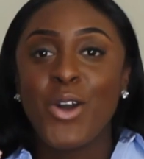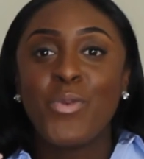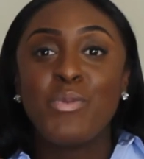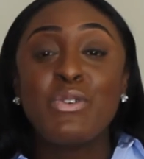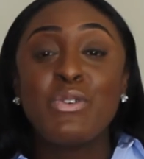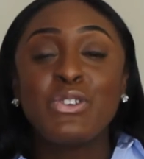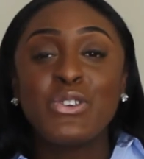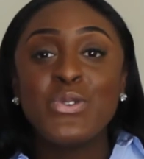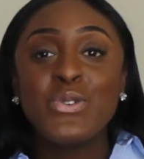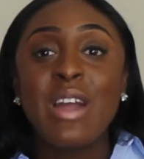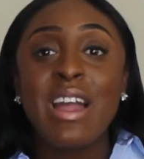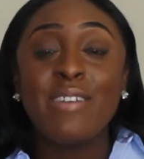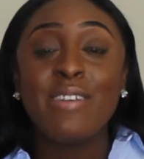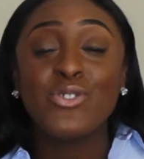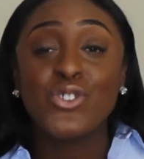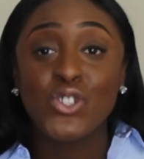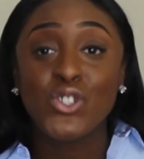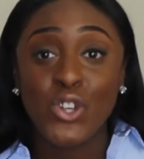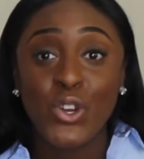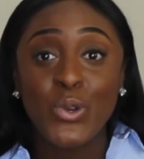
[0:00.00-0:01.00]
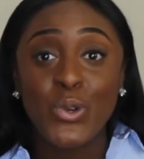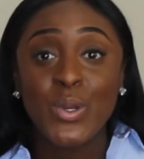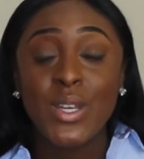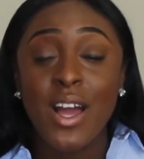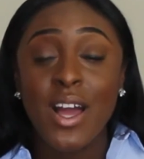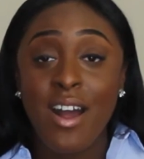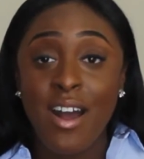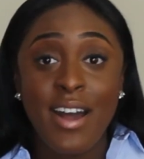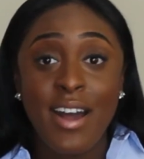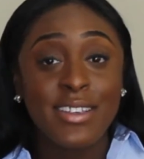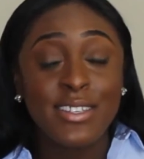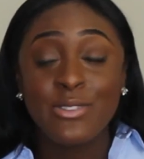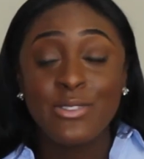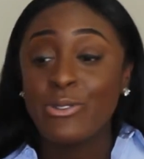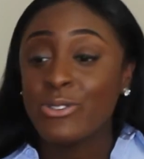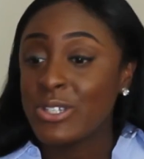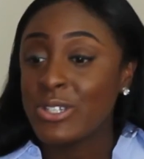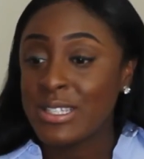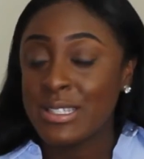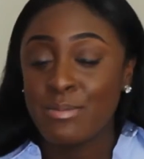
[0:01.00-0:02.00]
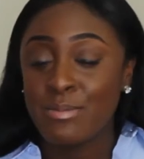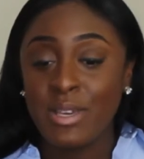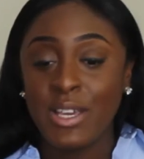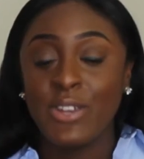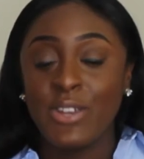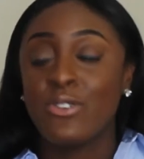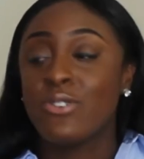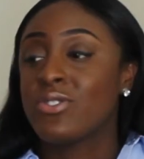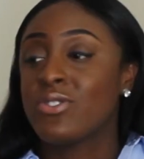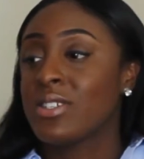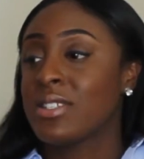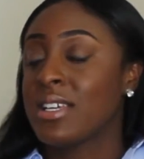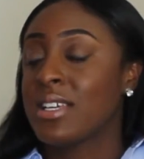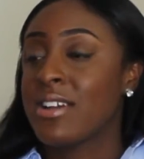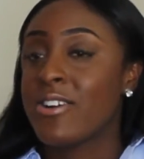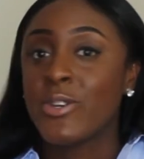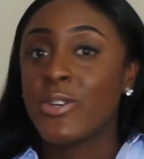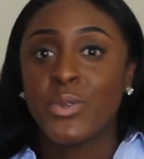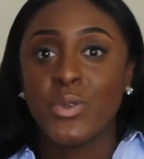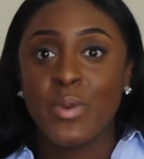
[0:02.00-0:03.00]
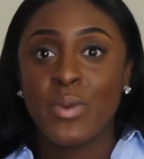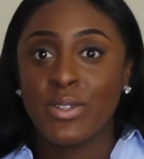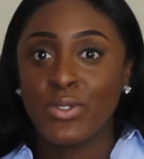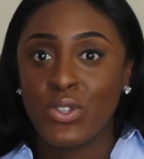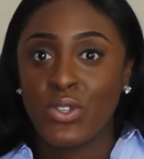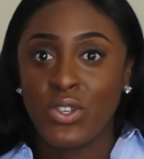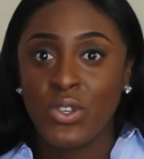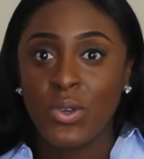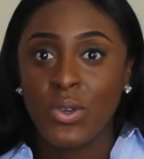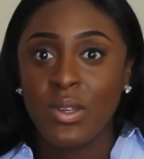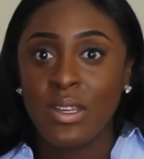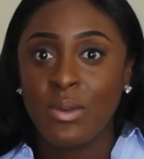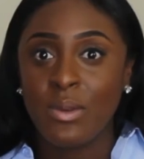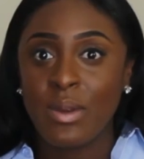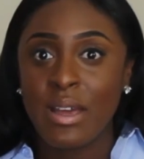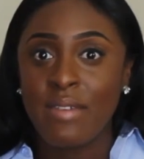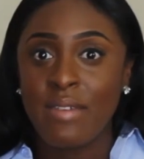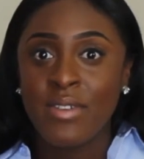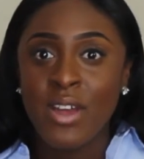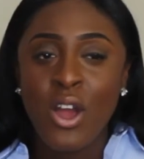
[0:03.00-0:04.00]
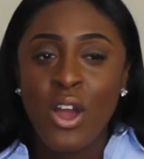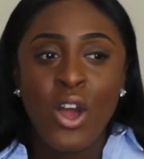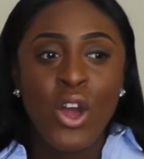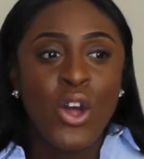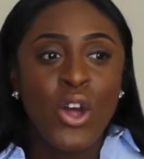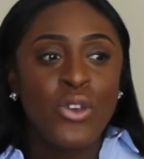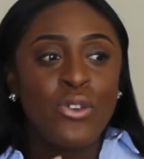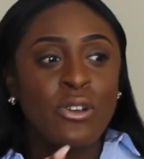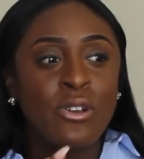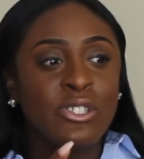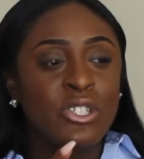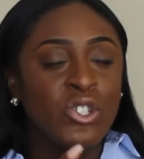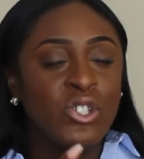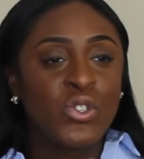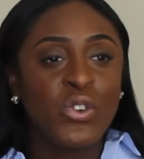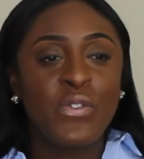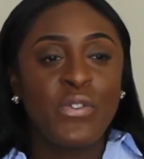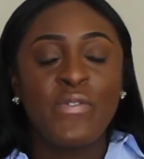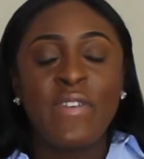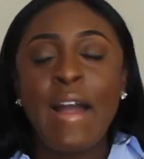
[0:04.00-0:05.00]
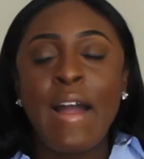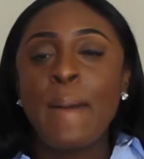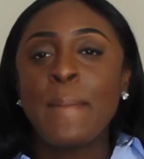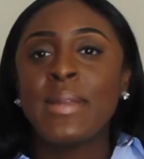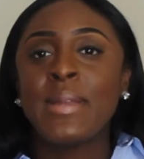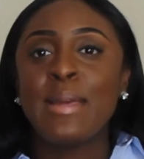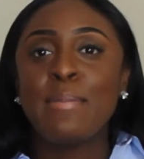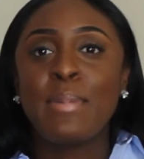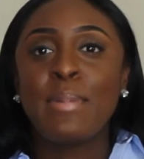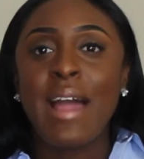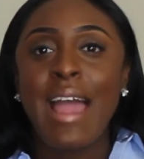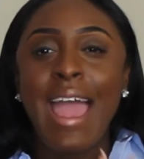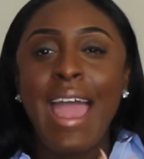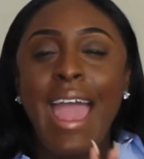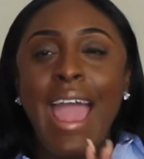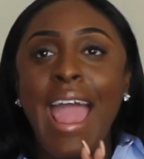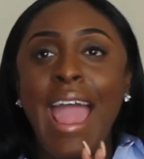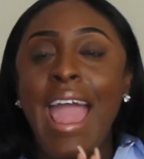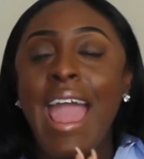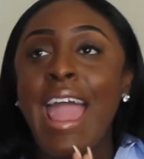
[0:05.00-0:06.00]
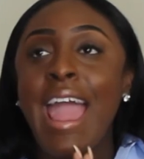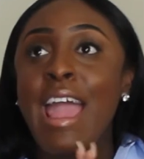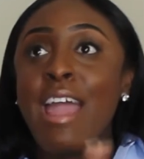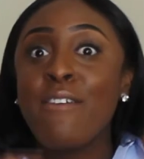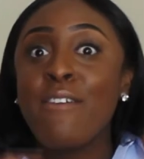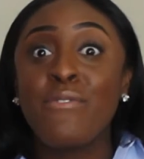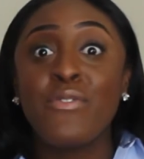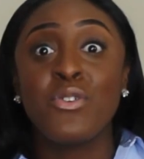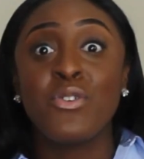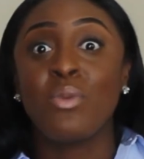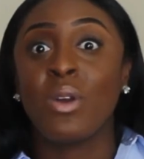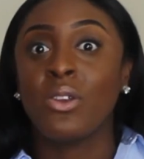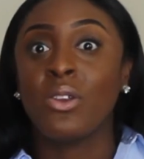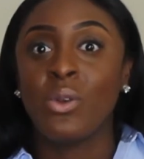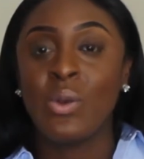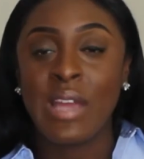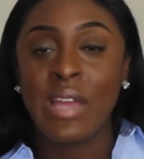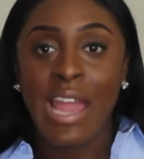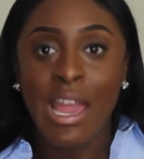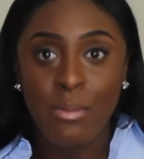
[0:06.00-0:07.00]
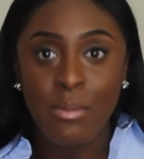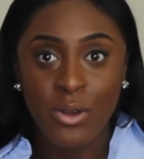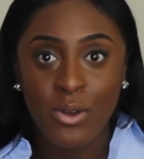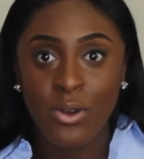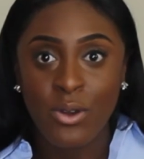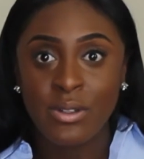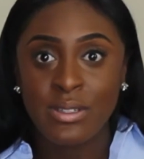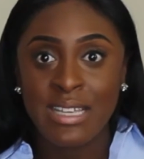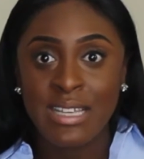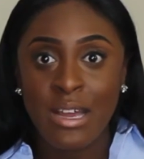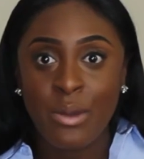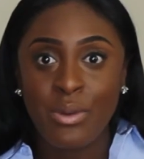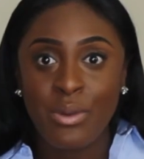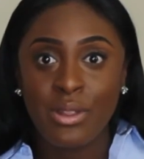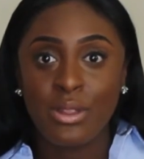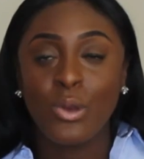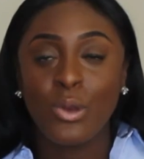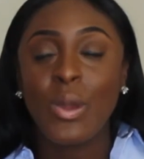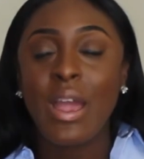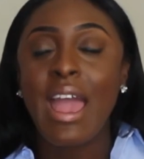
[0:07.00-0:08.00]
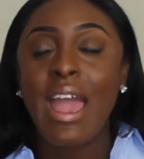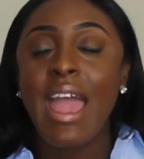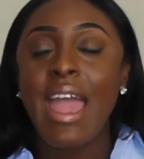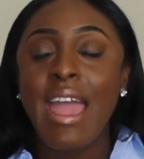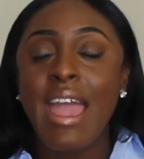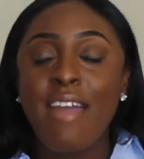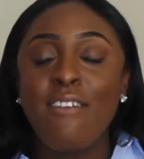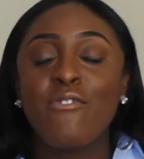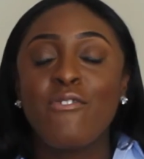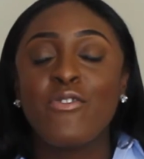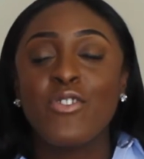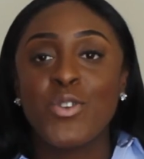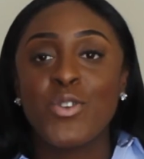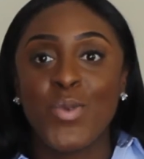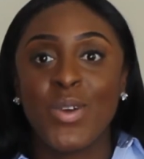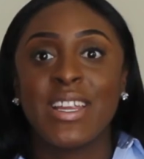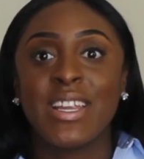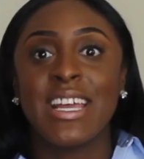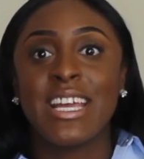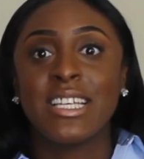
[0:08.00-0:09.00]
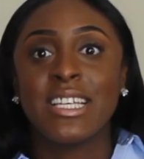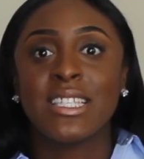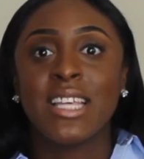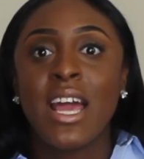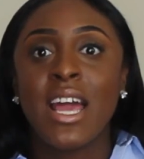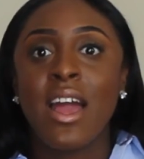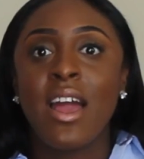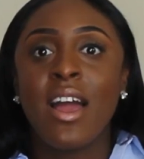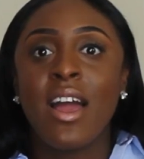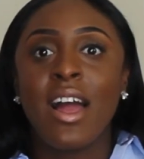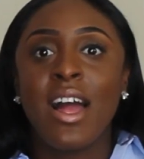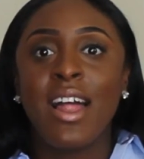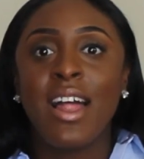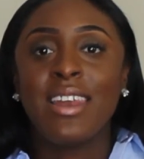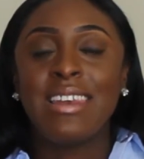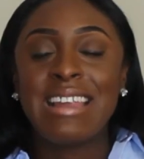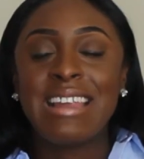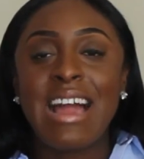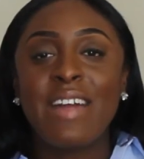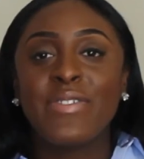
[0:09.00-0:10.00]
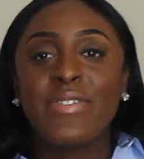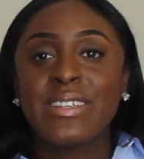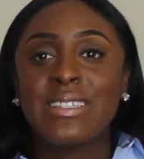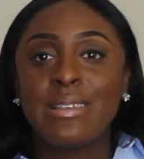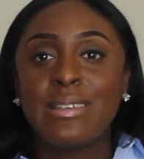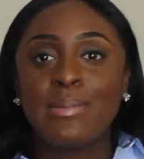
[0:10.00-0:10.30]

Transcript: What you have showed us, not just me, not just the girls we went to uni with, not just your family, but everyone who came in contact with you. Everyone is, life is